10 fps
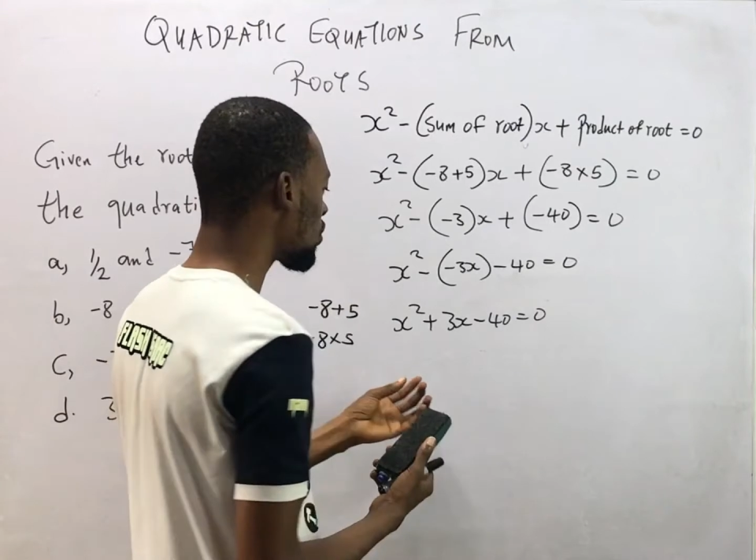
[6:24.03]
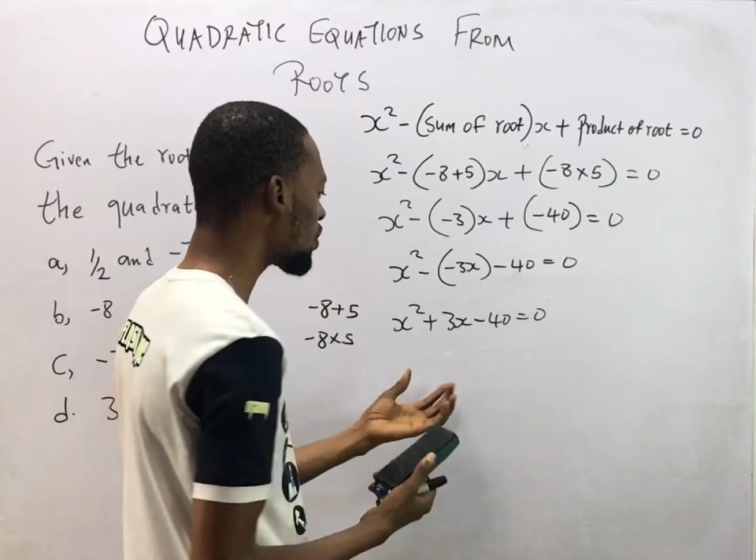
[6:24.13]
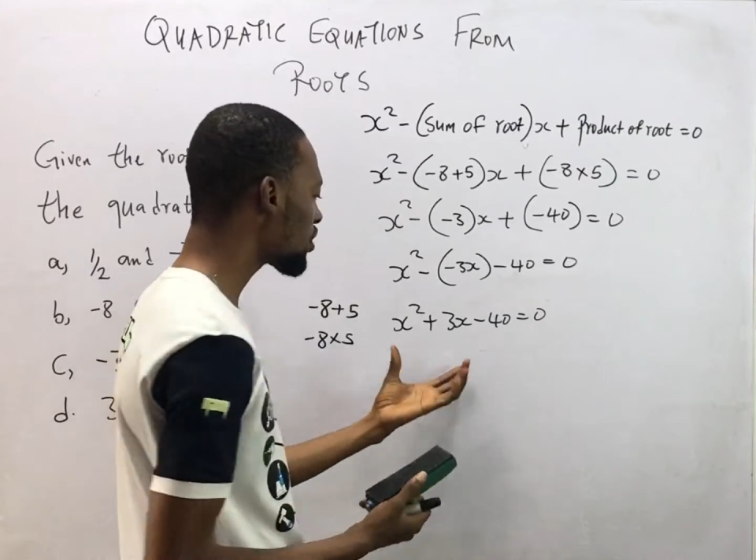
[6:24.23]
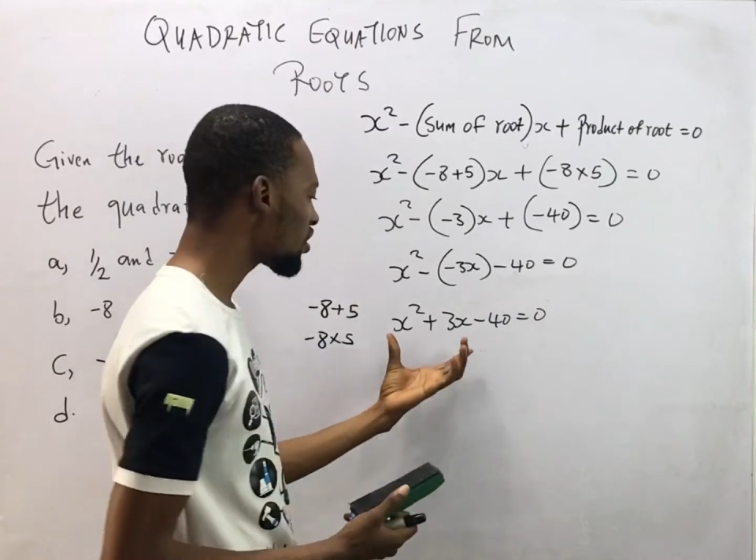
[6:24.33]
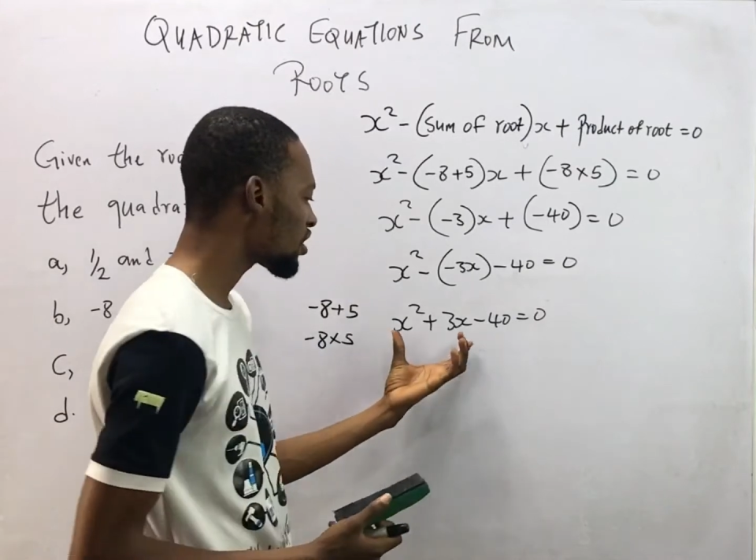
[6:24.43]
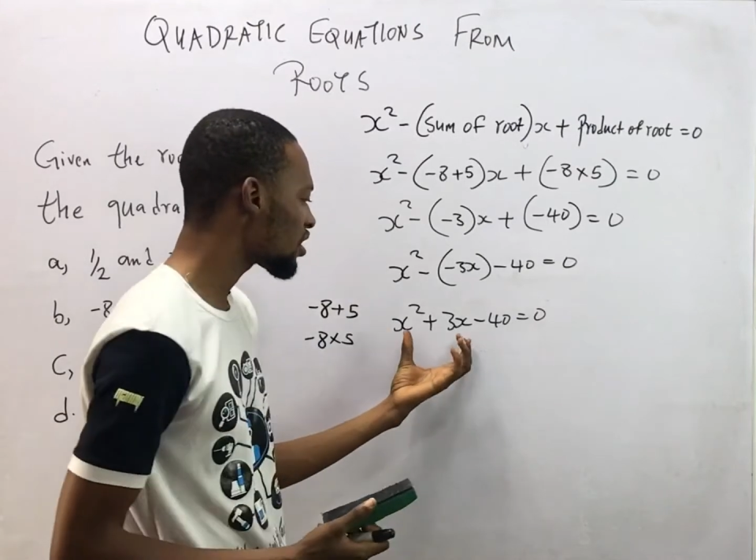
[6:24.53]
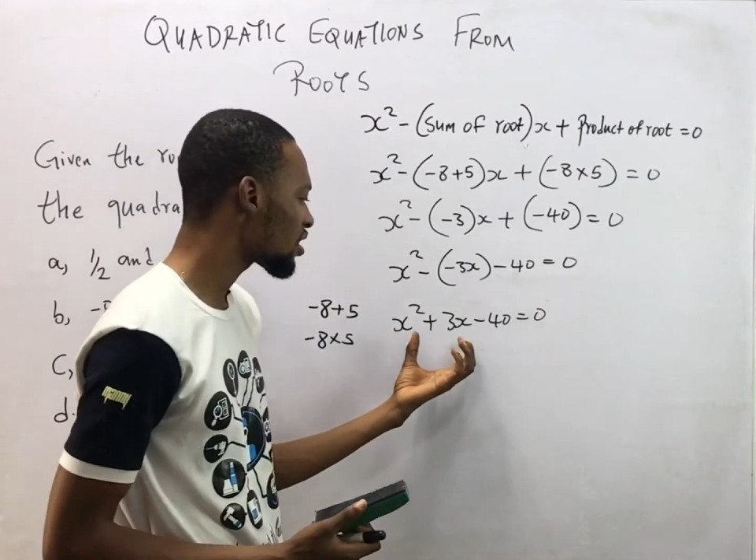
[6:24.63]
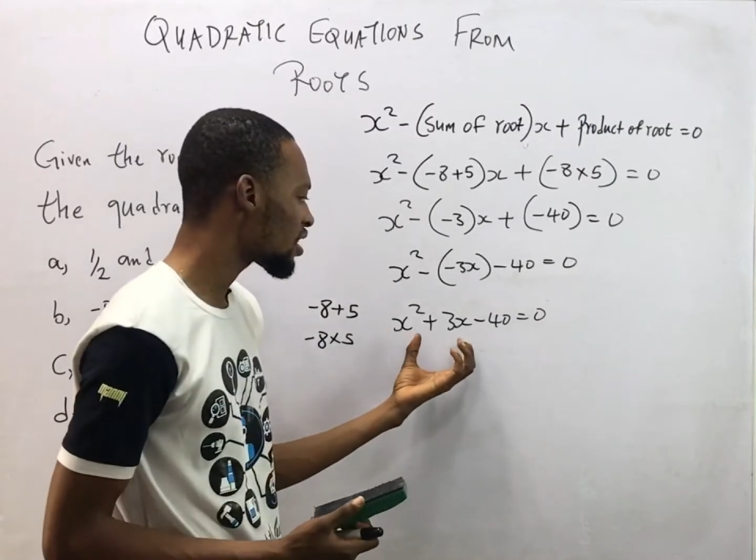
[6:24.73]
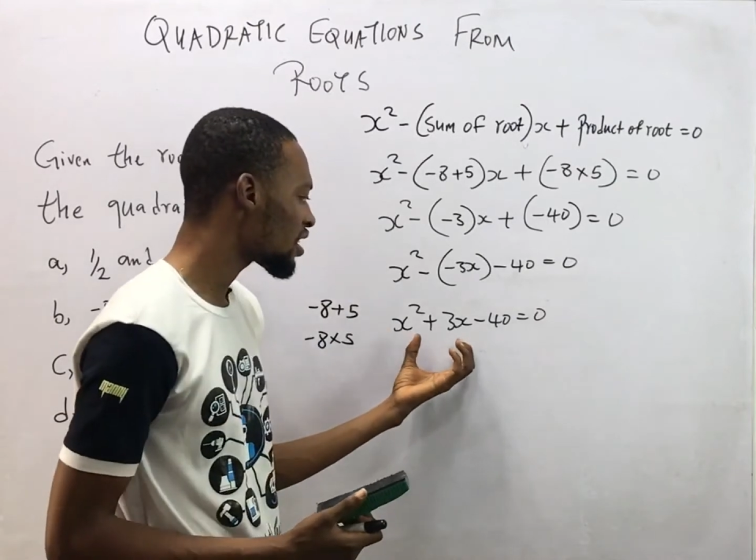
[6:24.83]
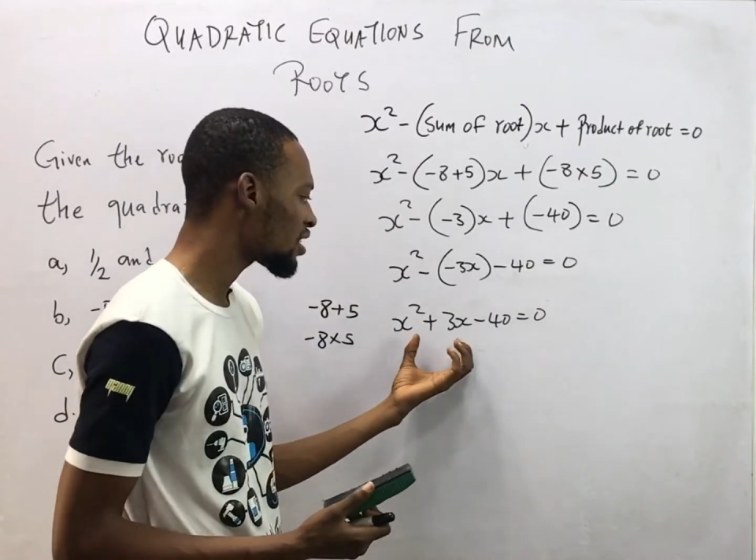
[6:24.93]
equation
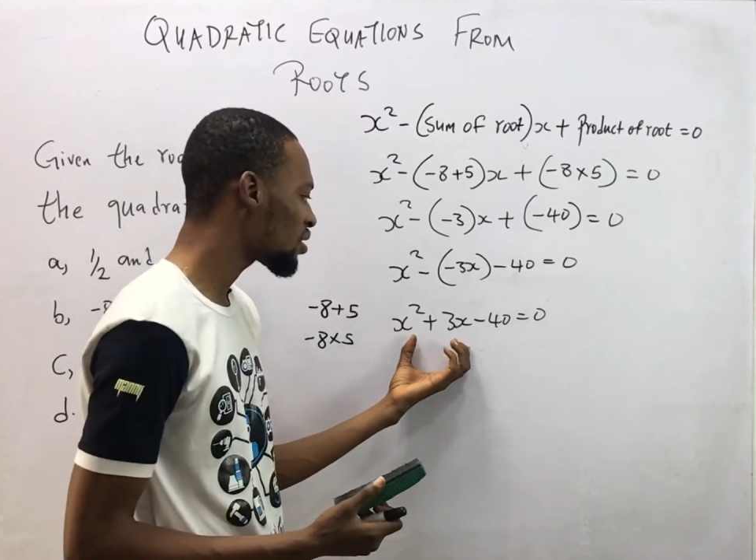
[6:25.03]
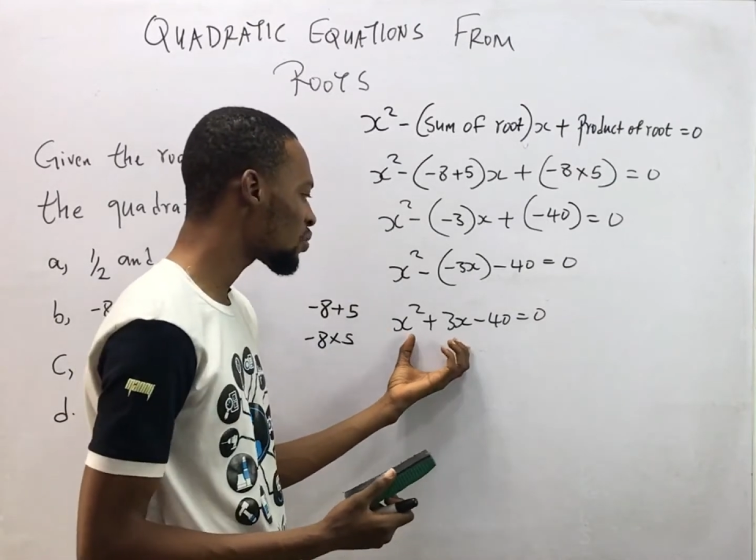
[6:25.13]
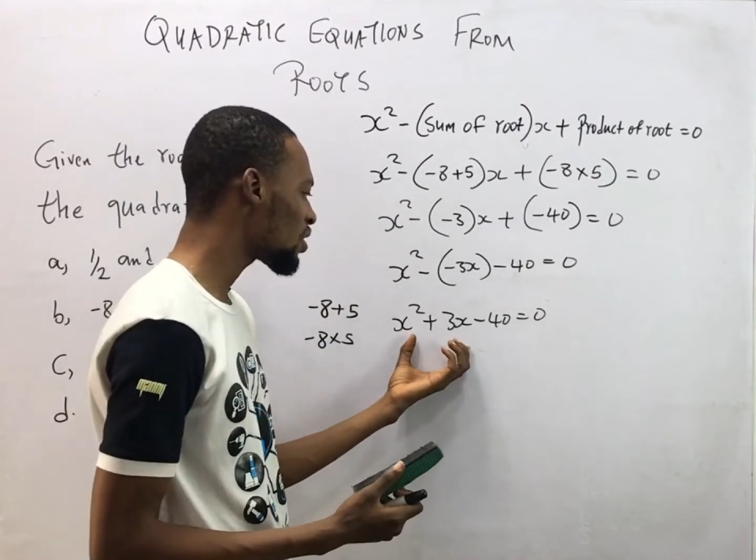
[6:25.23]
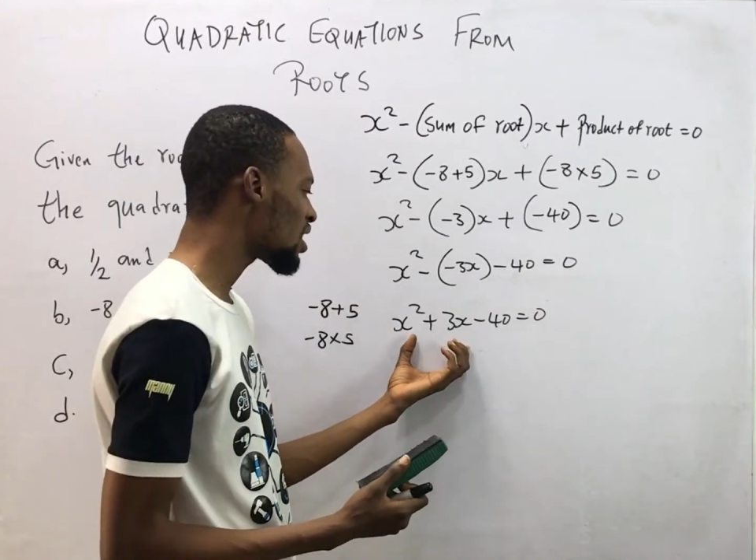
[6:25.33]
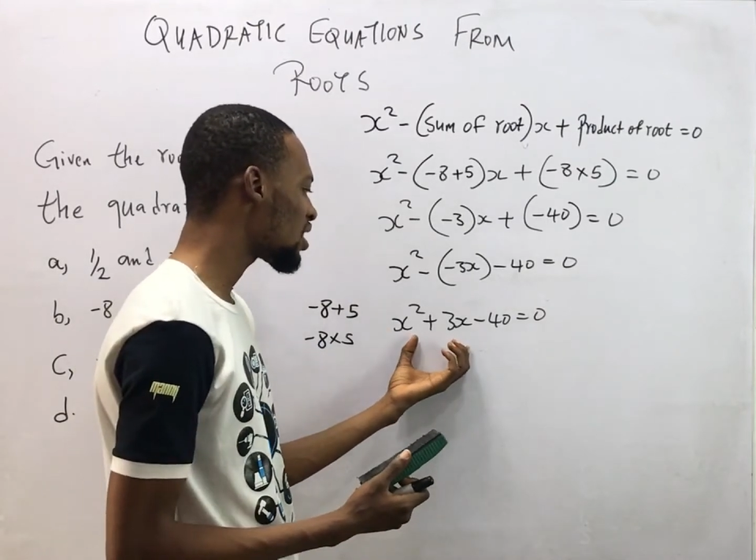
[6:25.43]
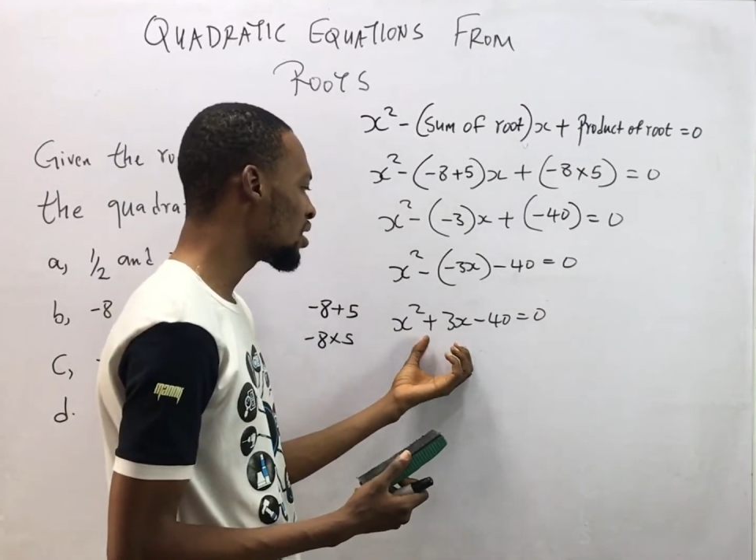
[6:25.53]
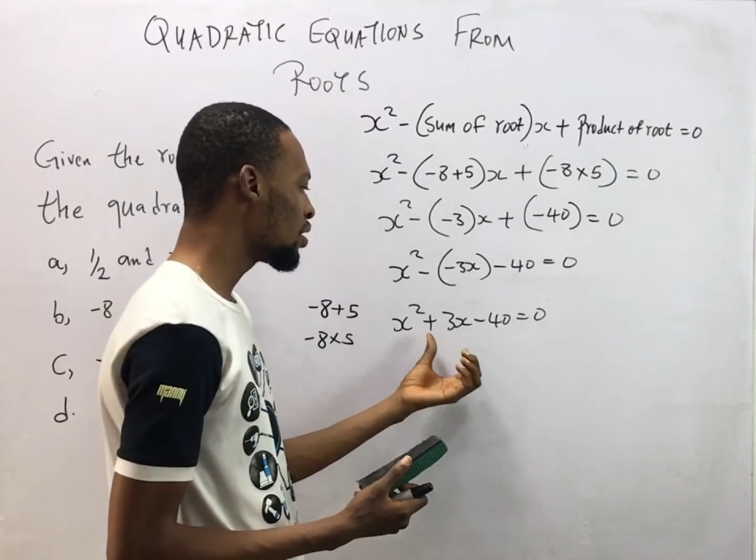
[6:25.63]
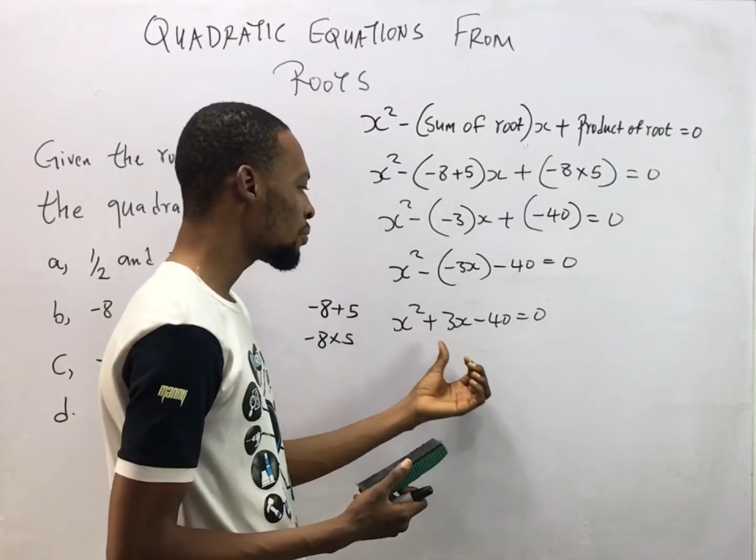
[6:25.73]
is s squared